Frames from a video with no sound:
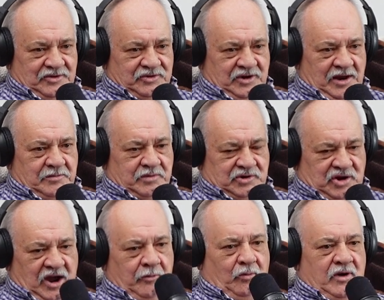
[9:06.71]

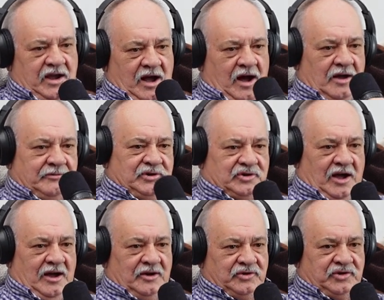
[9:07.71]
Chet, we got his
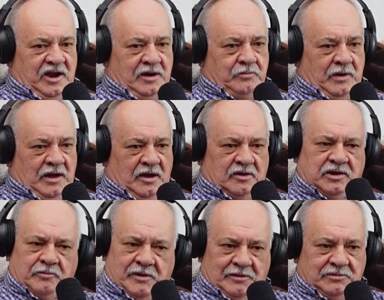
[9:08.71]
God and Chet Pa.
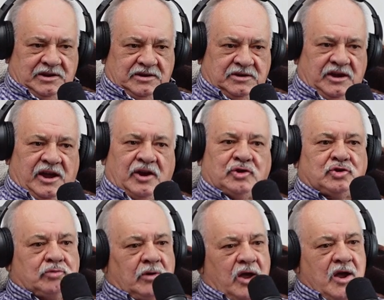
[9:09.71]
You probably yes.